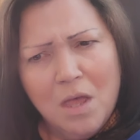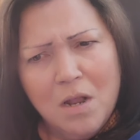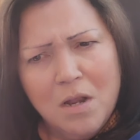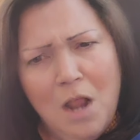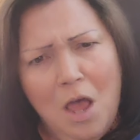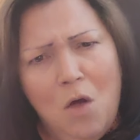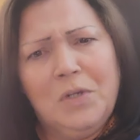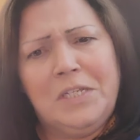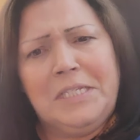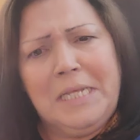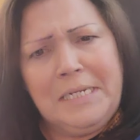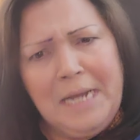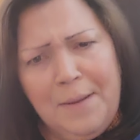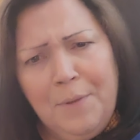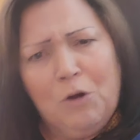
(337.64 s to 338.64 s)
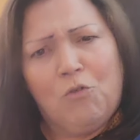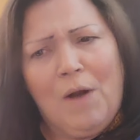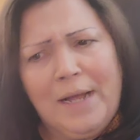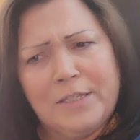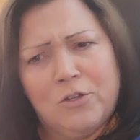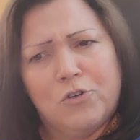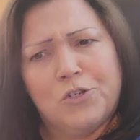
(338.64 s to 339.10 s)
no, it's the
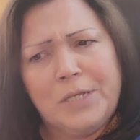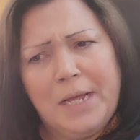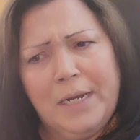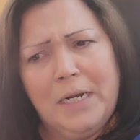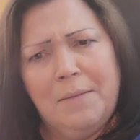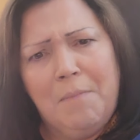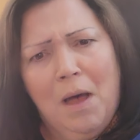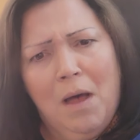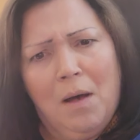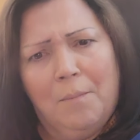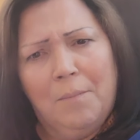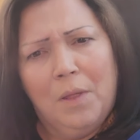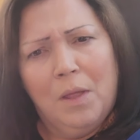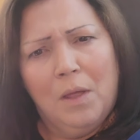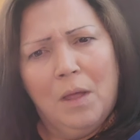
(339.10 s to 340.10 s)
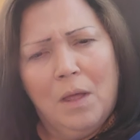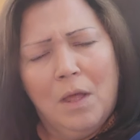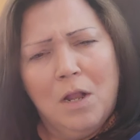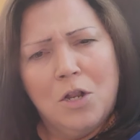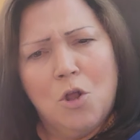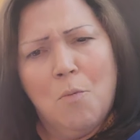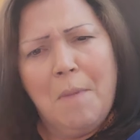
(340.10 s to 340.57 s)
Democrats are setting them up.
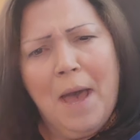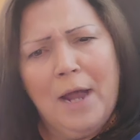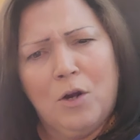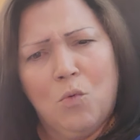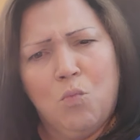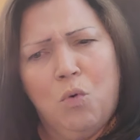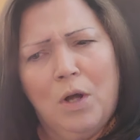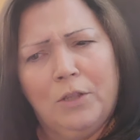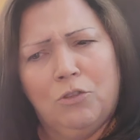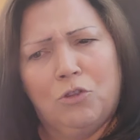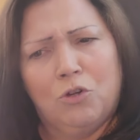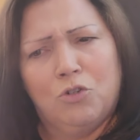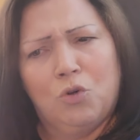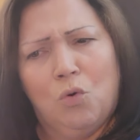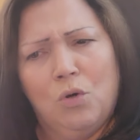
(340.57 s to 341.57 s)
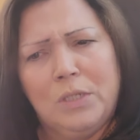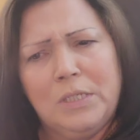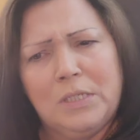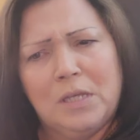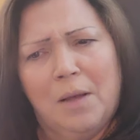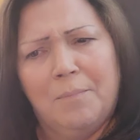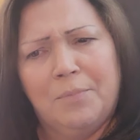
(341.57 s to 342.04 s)
No matter what, they're doing
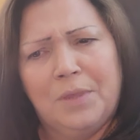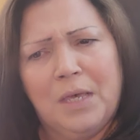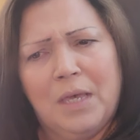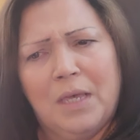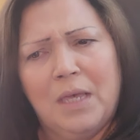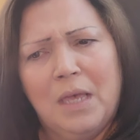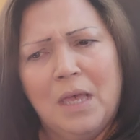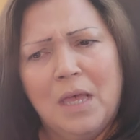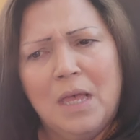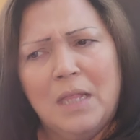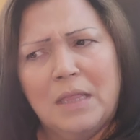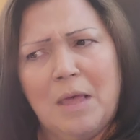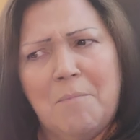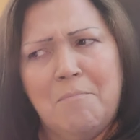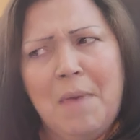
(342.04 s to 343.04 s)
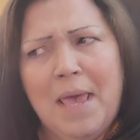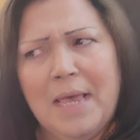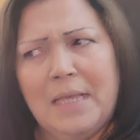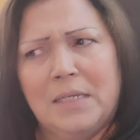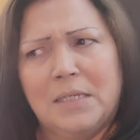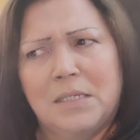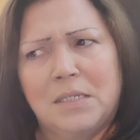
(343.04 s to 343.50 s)
something that
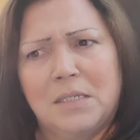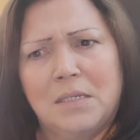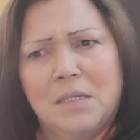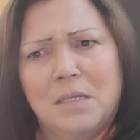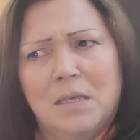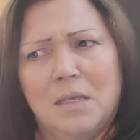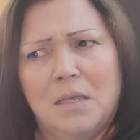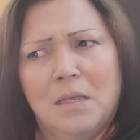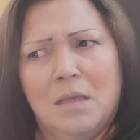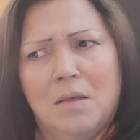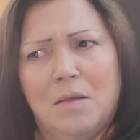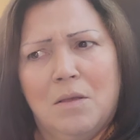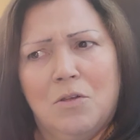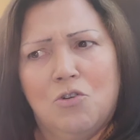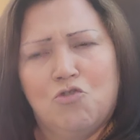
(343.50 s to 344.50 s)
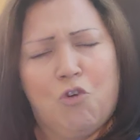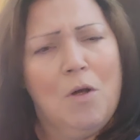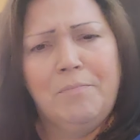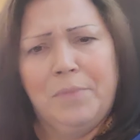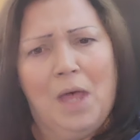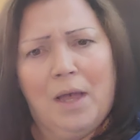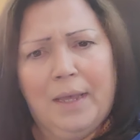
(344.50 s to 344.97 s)
makes
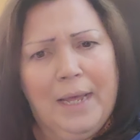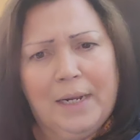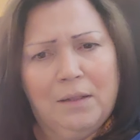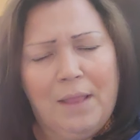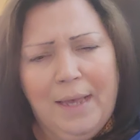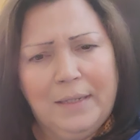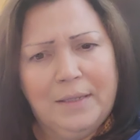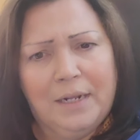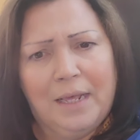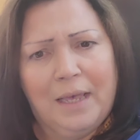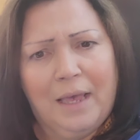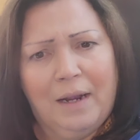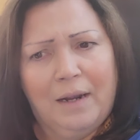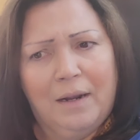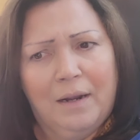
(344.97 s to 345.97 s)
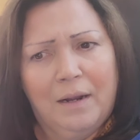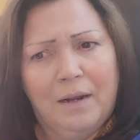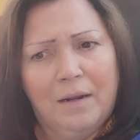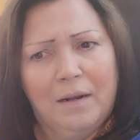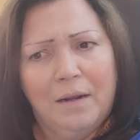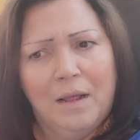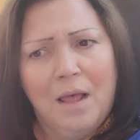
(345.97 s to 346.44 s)
Trump not get elected again.
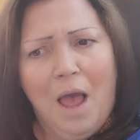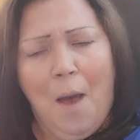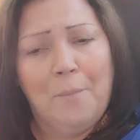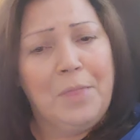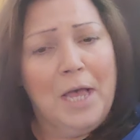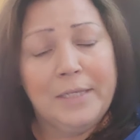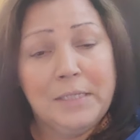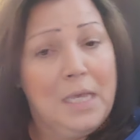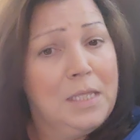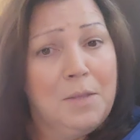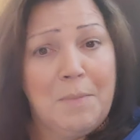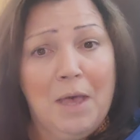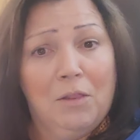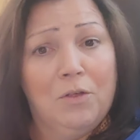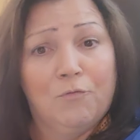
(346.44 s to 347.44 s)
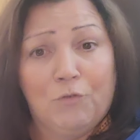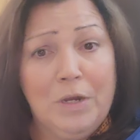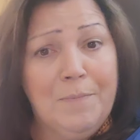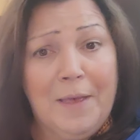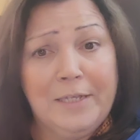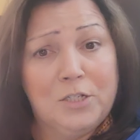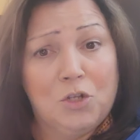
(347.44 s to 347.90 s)
I'm not saying the mail-in
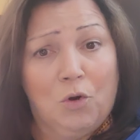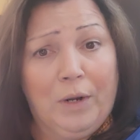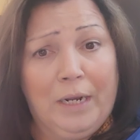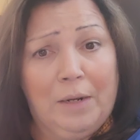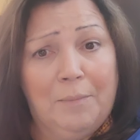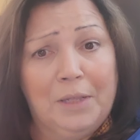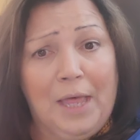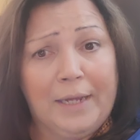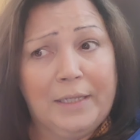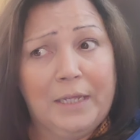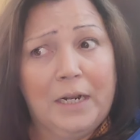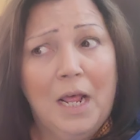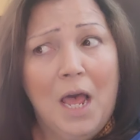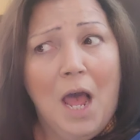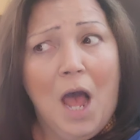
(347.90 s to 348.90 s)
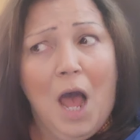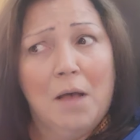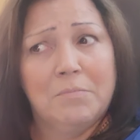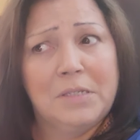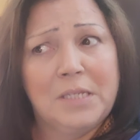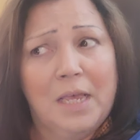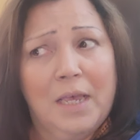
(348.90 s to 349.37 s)
rebates don't get him elected.
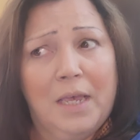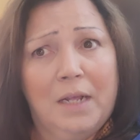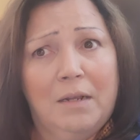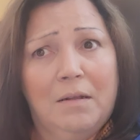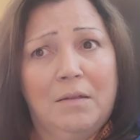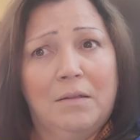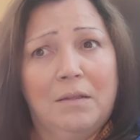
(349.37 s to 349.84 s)
I'm saying,